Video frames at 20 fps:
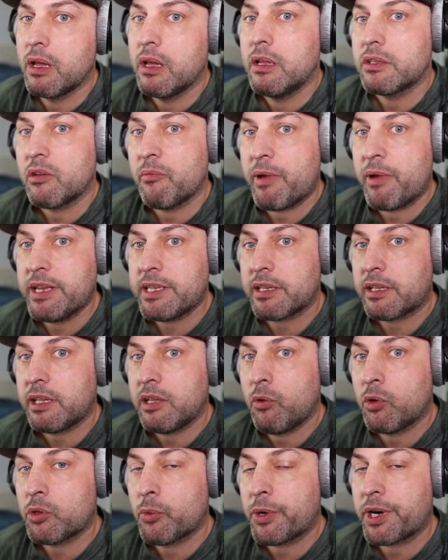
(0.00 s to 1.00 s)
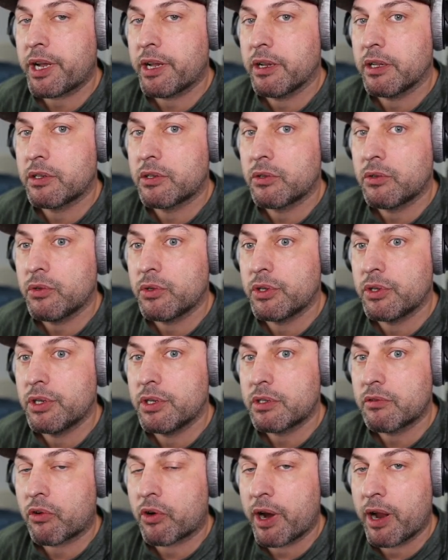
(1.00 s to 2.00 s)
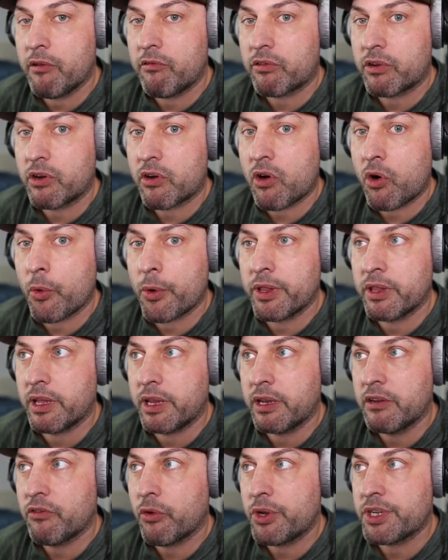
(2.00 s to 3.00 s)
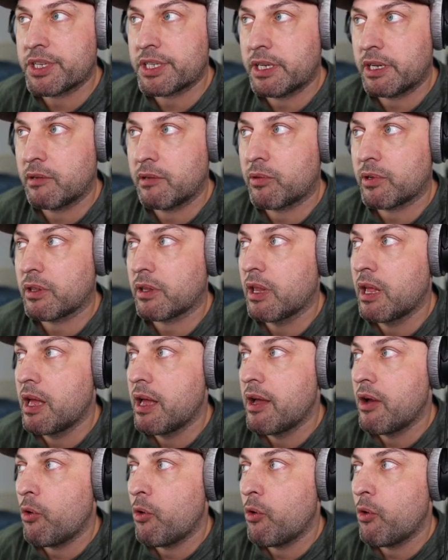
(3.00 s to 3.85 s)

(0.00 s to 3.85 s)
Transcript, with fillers: so basically what we're going to do is for every row in the invoice table,